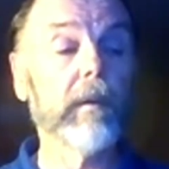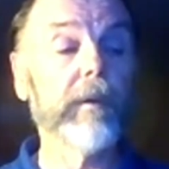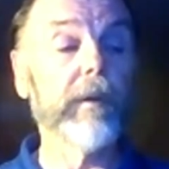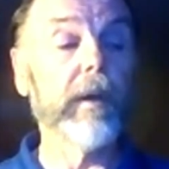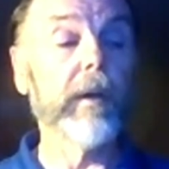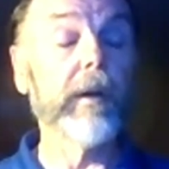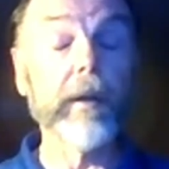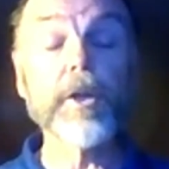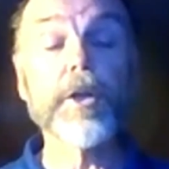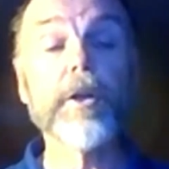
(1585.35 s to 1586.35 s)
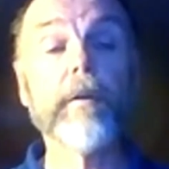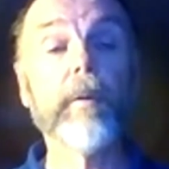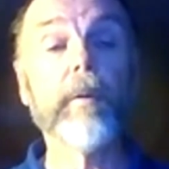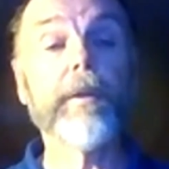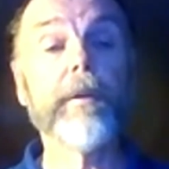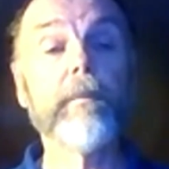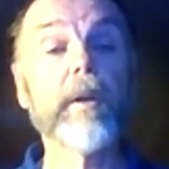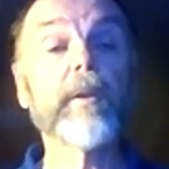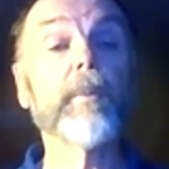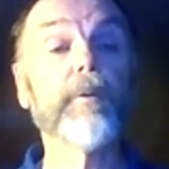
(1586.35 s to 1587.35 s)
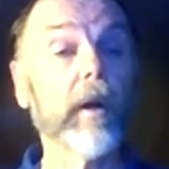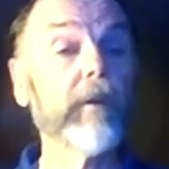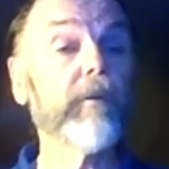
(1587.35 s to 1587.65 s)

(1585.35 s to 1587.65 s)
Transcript: of a, an initiative with the municipal drug